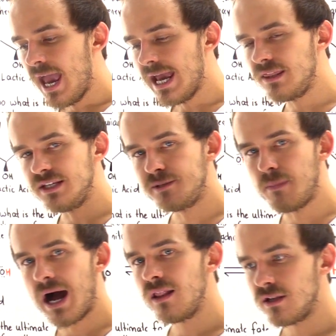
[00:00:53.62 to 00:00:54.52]
And these
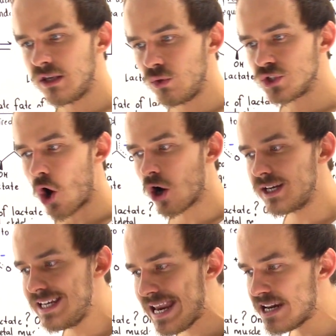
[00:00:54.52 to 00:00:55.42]
molecules are
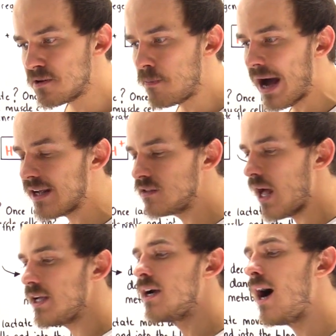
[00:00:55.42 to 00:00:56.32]
needed by
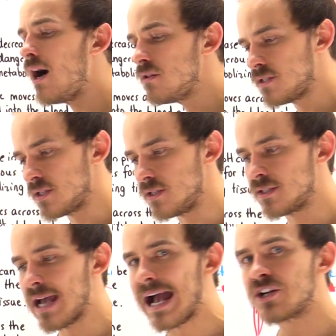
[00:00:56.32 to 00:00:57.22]

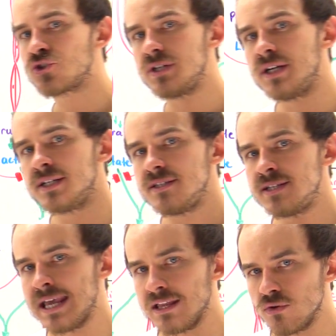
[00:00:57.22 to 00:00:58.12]
glycolysis to actually
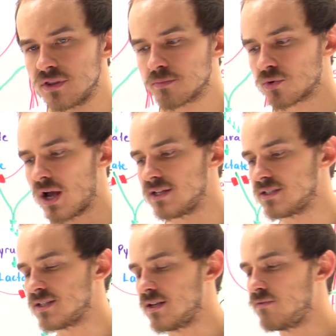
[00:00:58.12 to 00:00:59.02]
continue the
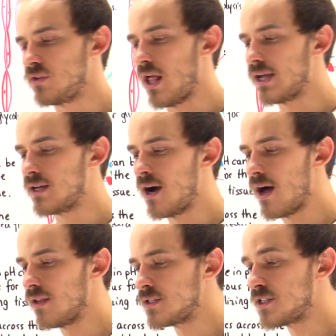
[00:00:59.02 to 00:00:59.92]
process of
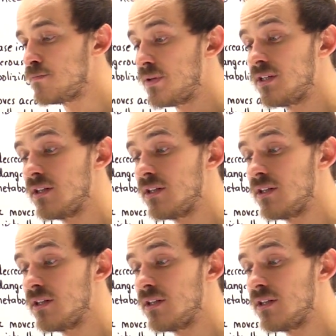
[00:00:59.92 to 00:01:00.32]
glycolysis. But